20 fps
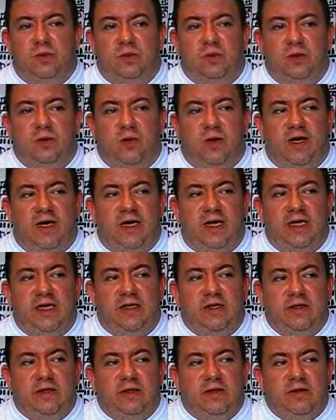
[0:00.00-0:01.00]
Do
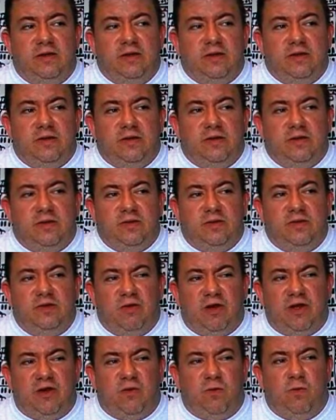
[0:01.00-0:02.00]
I
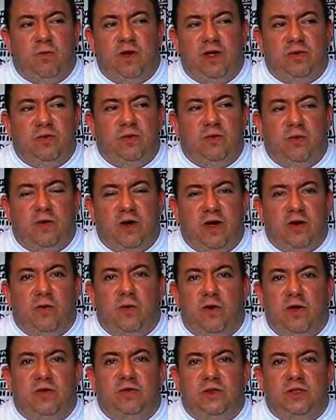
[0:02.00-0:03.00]
quit what I
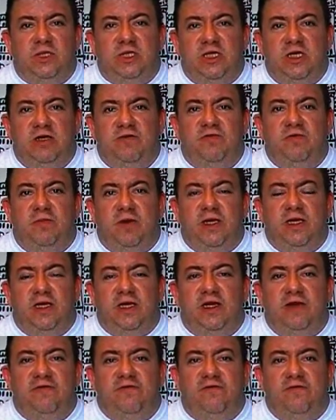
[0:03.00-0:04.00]
want to achieve in my
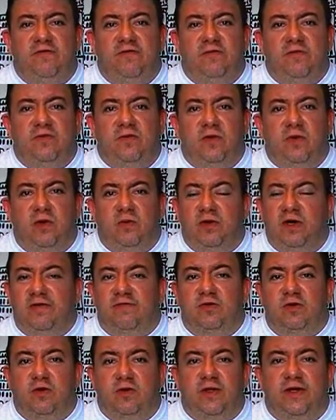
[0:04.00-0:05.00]
life, or
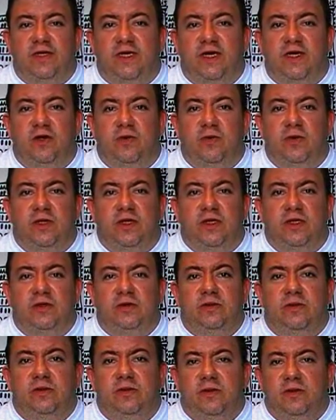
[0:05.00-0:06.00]
whatever goal I got going on,
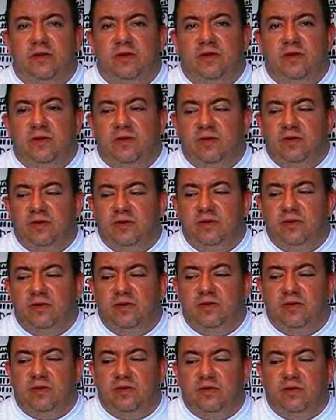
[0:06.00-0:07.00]

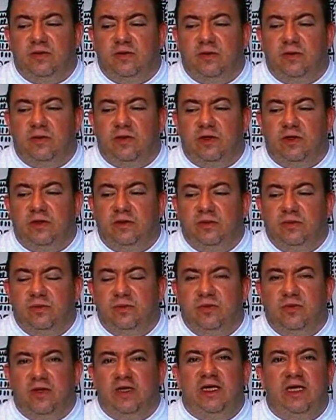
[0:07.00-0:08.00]
or
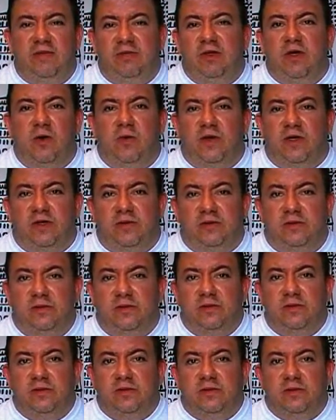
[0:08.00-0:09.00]
do I keep going
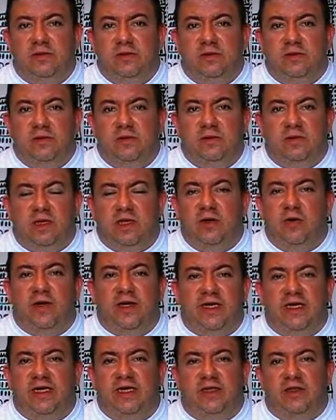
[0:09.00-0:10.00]
because I know I
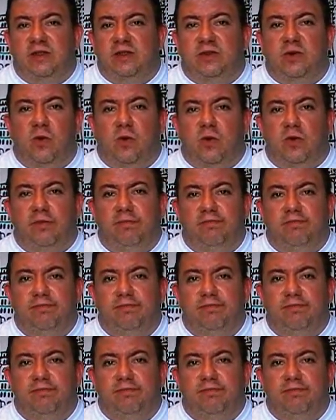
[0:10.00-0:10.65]
can get this goal?